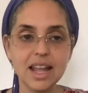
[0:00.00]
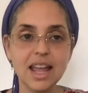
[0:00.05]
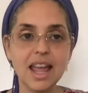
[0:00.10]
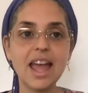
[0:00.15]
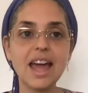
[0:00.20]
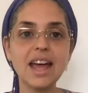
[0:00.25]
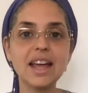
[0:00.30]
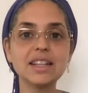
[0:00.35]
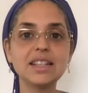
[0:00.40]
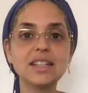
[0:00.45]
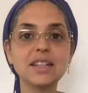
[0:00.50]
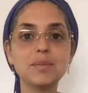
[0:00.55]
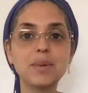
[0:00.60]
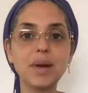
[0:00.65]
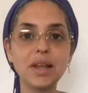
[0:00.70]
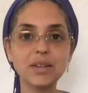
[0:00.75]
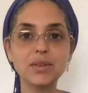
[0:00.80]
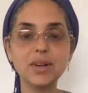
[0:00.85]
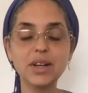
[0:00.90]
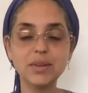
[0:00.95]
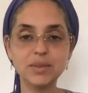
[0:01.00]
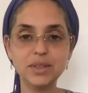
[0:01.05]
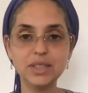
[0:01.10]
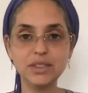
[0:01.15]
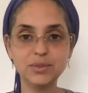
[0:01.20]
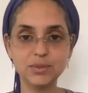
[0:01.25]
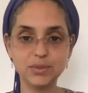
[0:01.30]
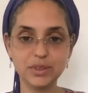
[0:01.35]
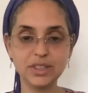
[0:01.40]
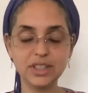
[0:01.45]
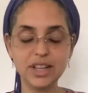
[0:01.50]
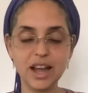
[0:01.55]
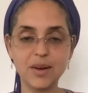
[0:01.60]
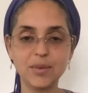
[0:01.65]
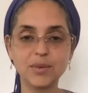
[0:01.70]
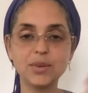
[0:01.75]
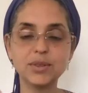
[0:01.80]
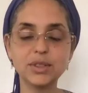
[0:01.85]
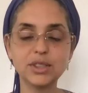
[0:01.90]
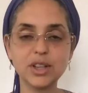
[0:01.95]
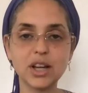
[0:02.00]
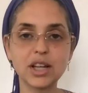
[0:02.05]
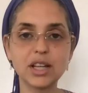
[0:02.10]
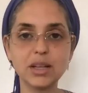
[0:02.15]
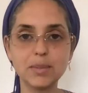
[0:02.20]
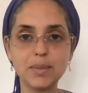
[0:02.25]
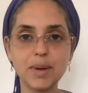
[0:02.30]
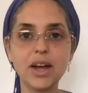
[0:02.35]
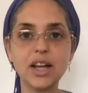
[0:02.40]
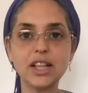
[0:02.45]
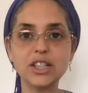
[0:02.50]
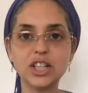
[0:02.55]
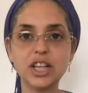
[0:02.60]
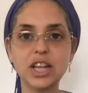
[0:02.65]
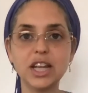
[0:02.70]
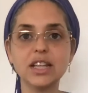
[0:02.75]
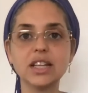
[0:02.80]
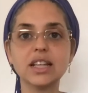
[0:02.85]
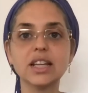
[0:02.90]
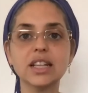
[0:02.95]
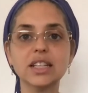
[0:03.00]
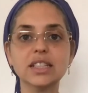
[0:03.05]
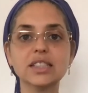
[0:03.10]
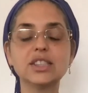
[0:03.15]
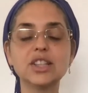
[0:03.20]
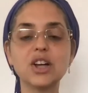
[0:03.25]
And by the way, we were talking about educating kids.